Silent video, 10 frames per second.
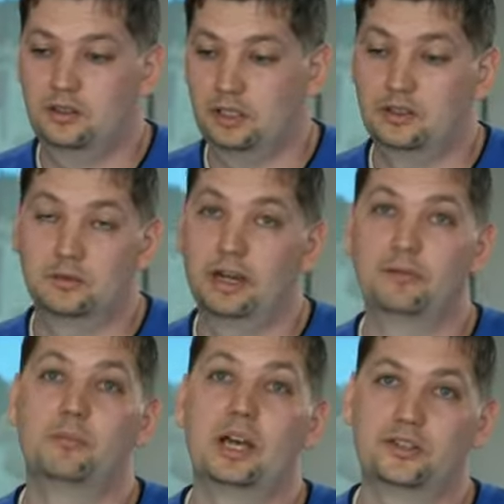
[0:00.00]
the way
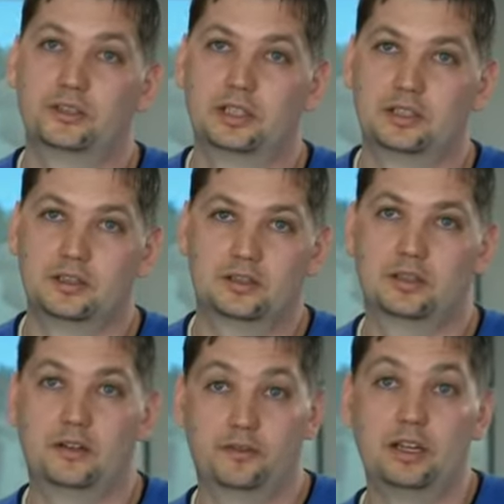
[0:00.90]
we measure it is
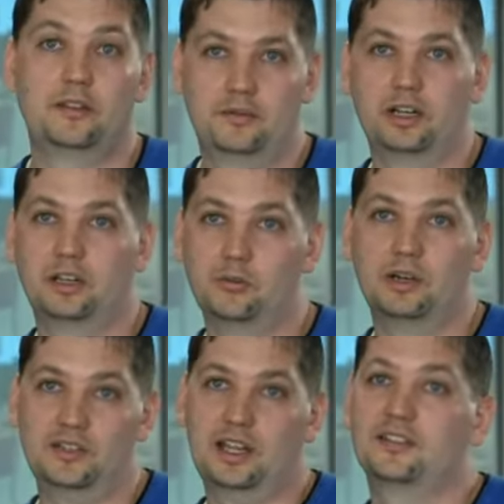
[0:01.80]
if a
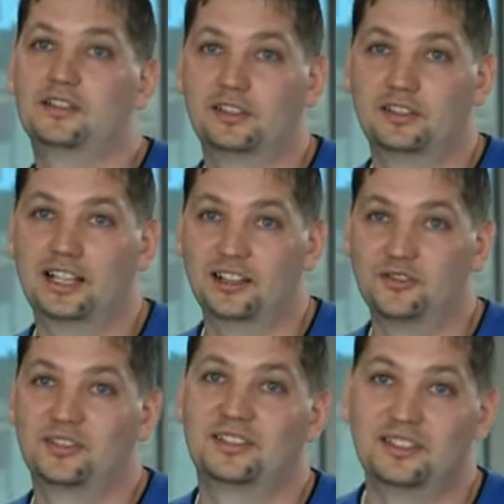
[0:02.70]
human says it's
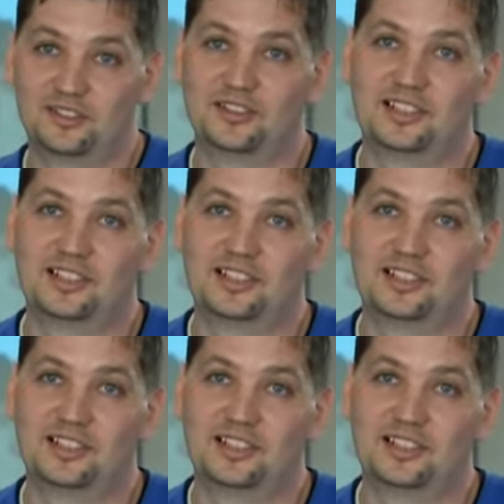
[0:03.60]
intelligent, it's